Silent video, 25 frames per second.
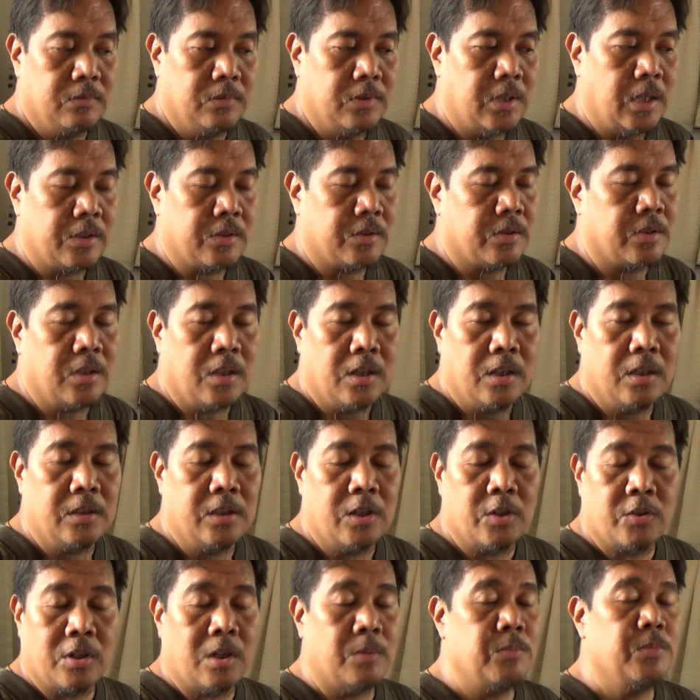That's
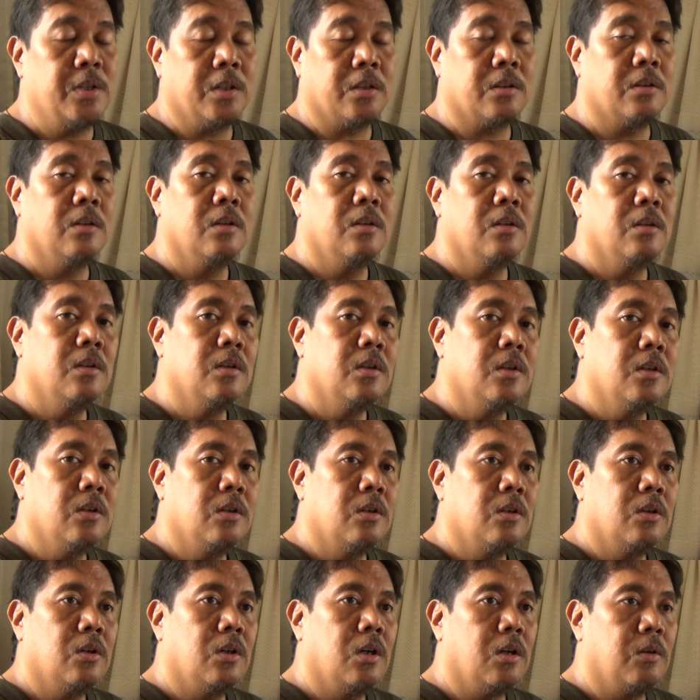the subject
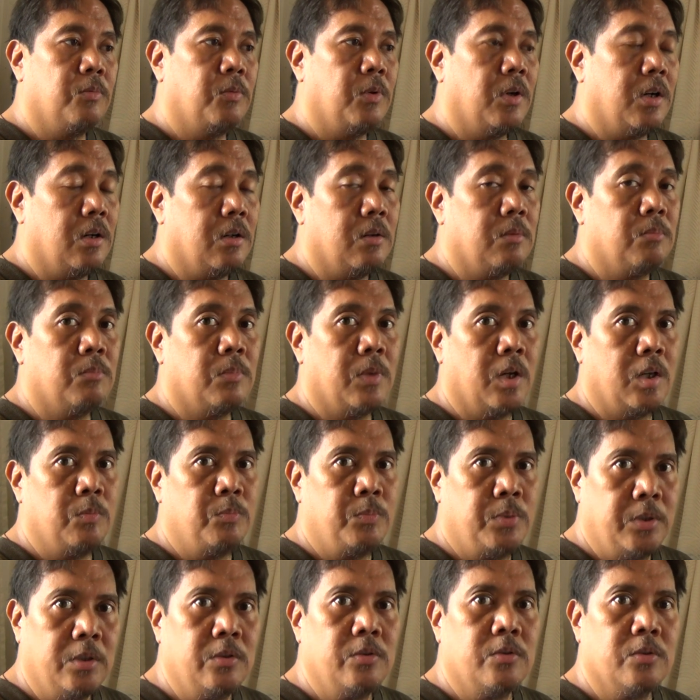of my
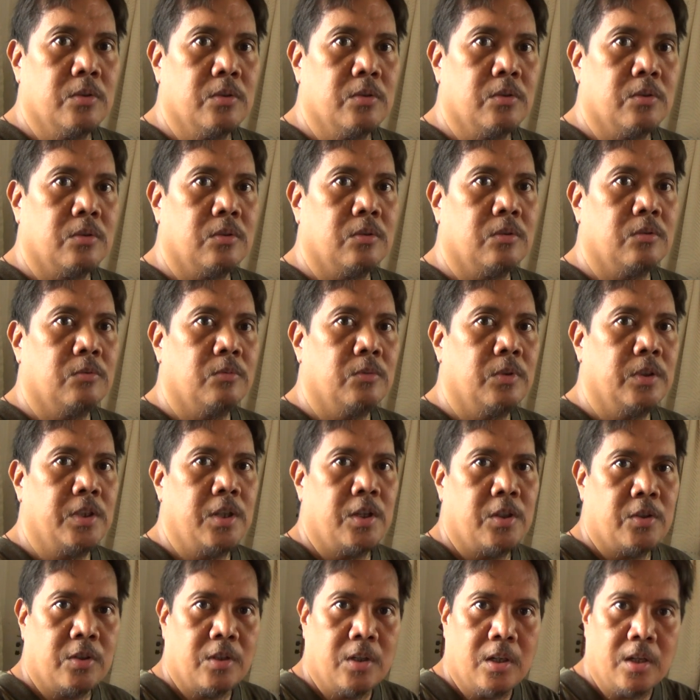video. It
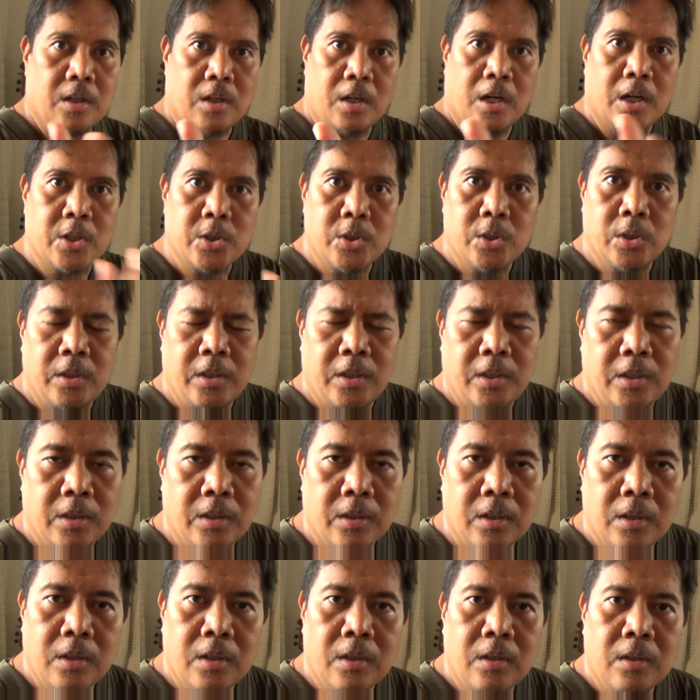is
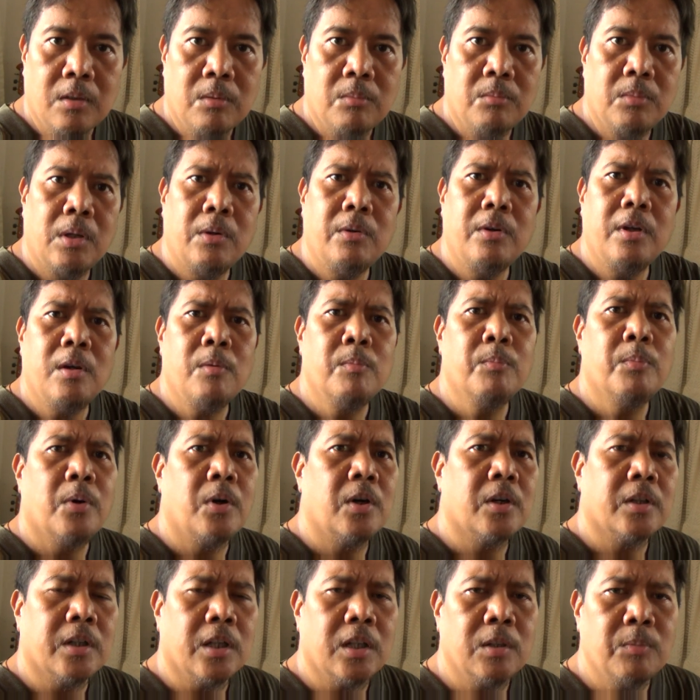actually very
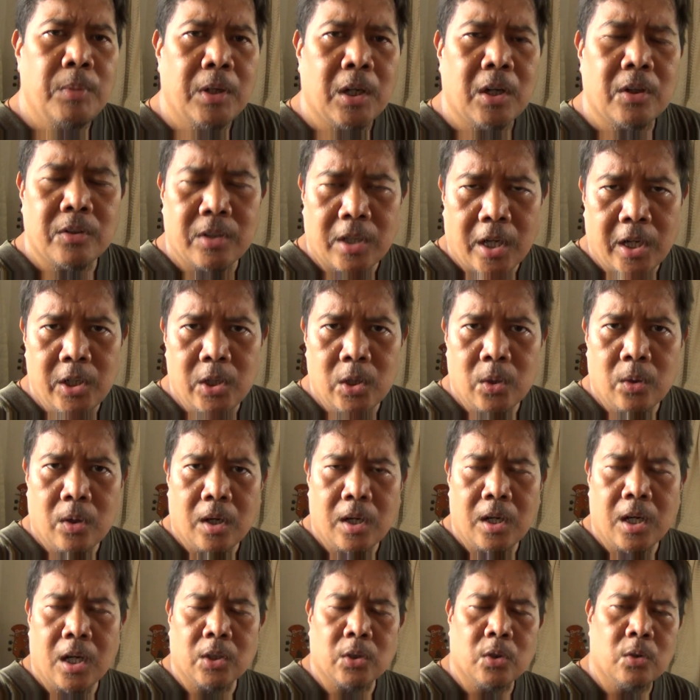important because I
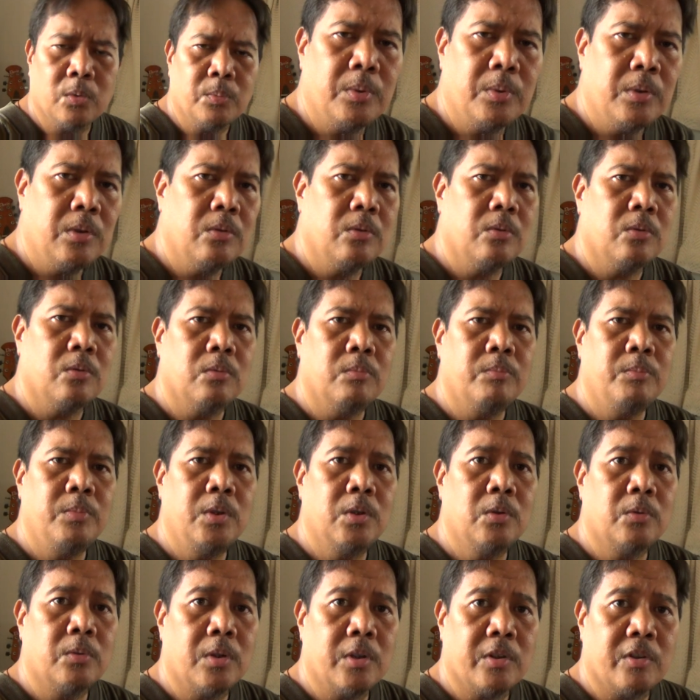know a lot you
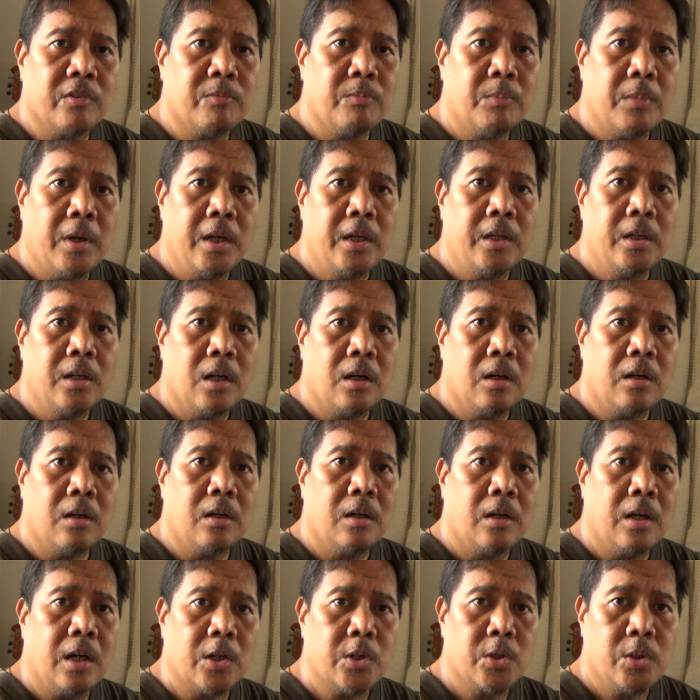viewers of mine
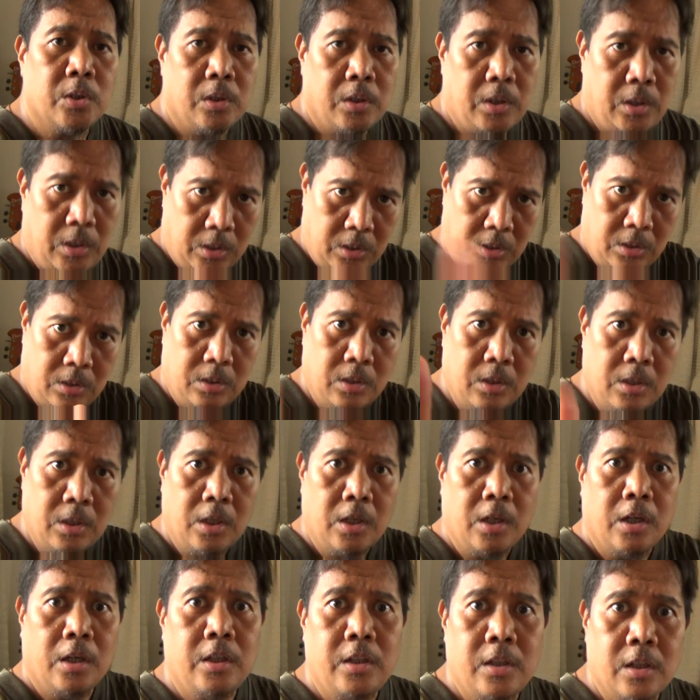are actually
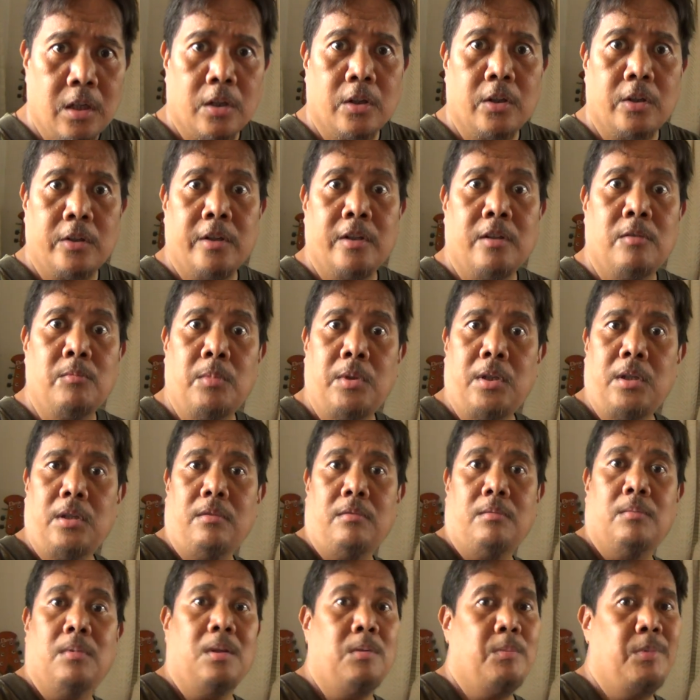younger than
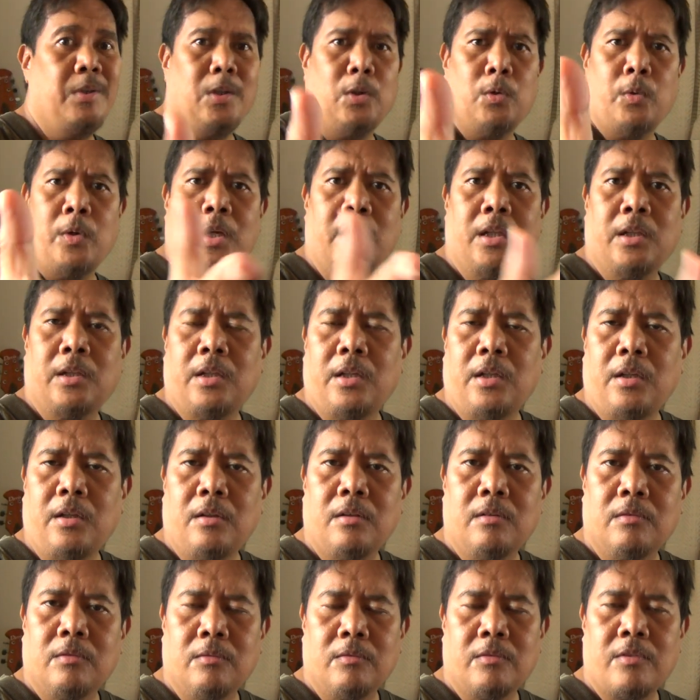me, maybe 20,
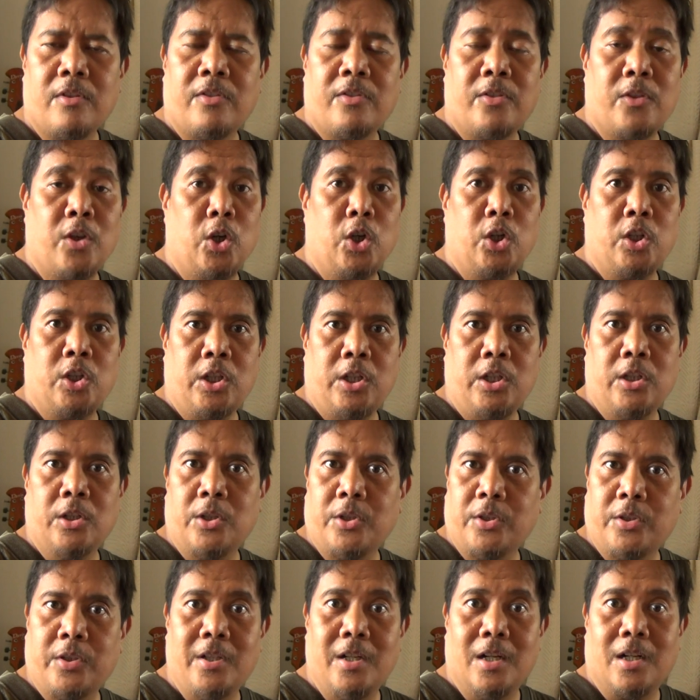30
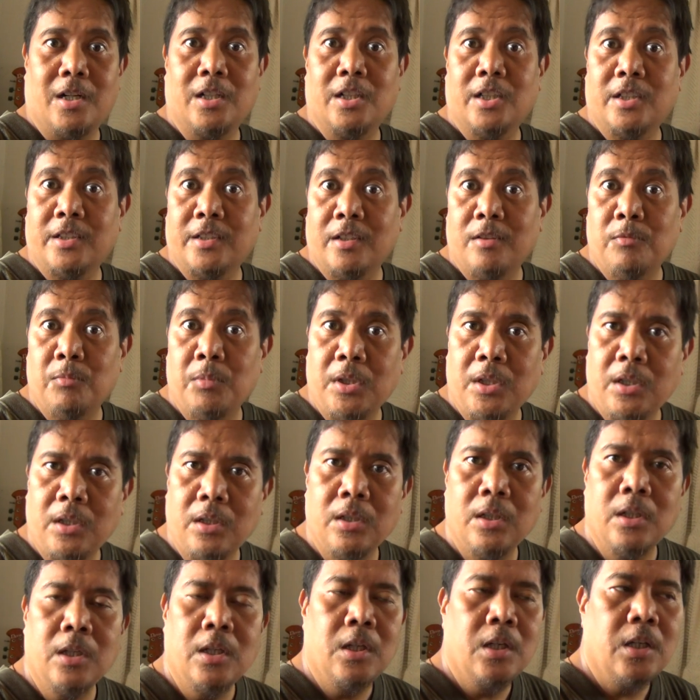years younger than me,
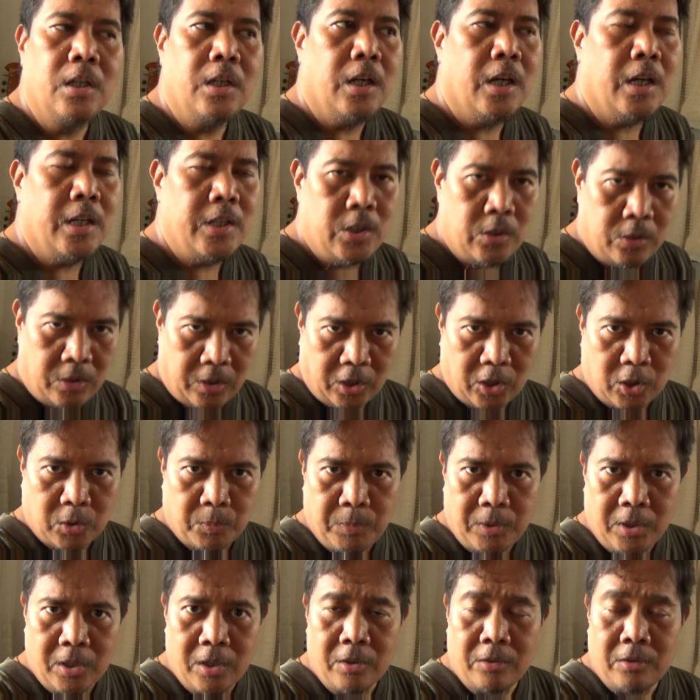and you're
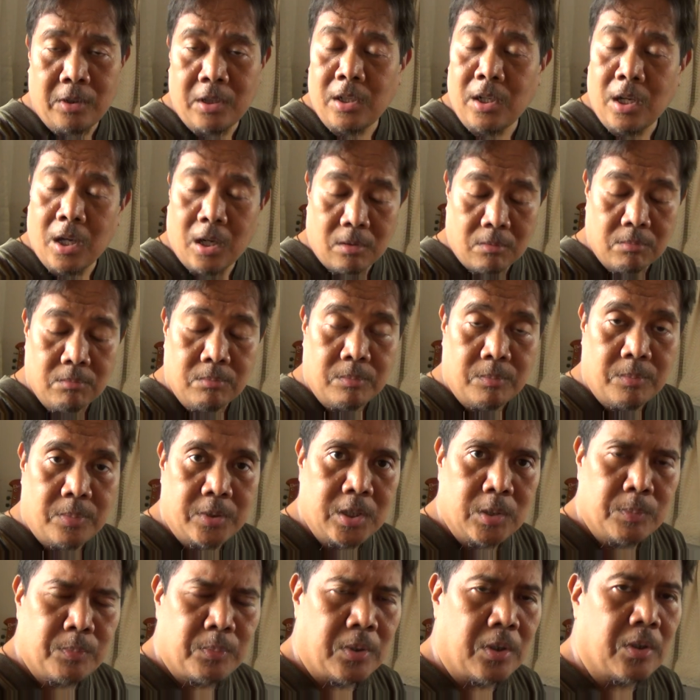experiencing love
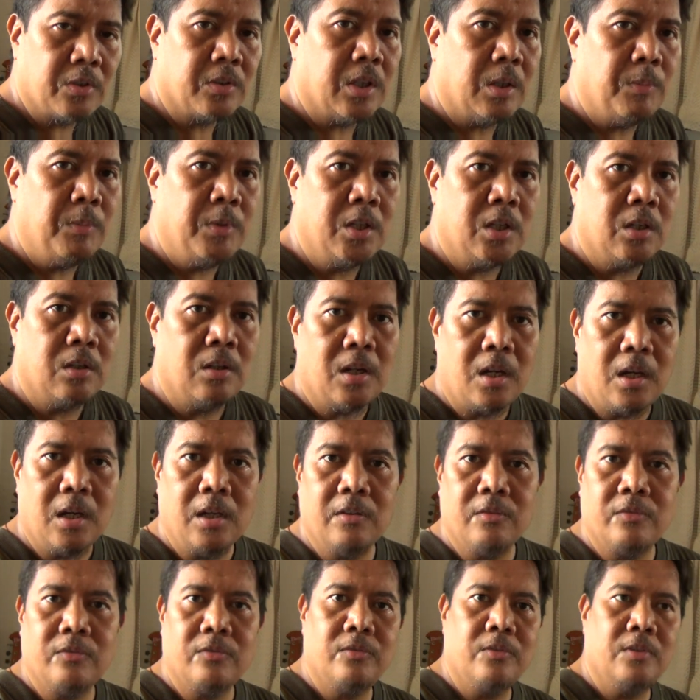for the first time in your
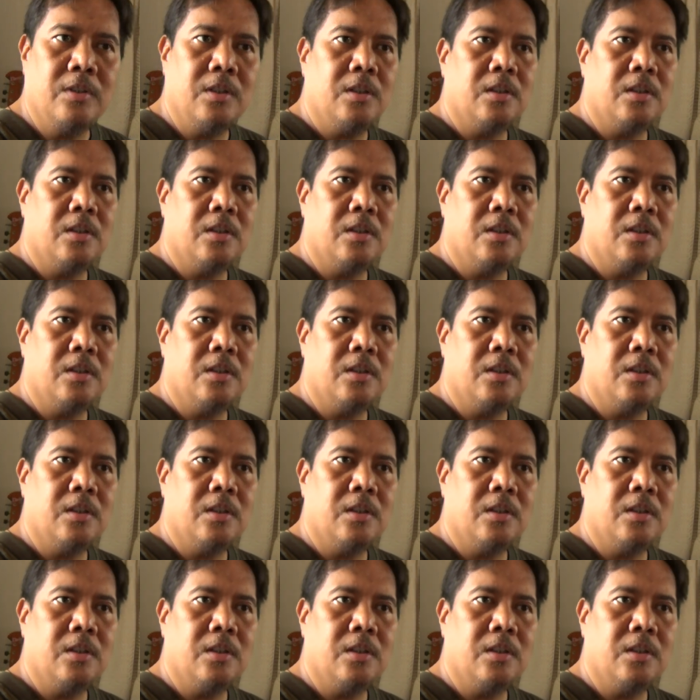life.